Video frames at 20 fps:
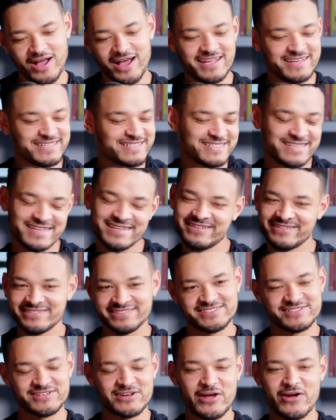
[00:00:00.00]
ideal
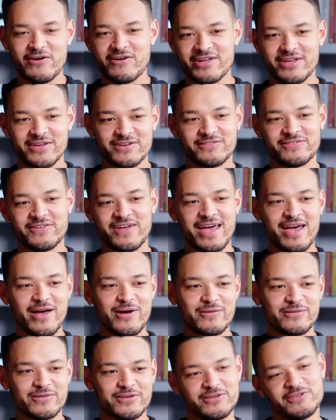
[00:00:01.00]
scenario for
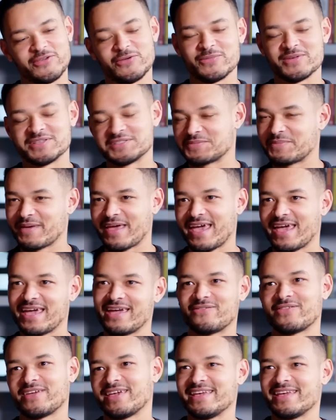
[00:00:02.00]
how humans behave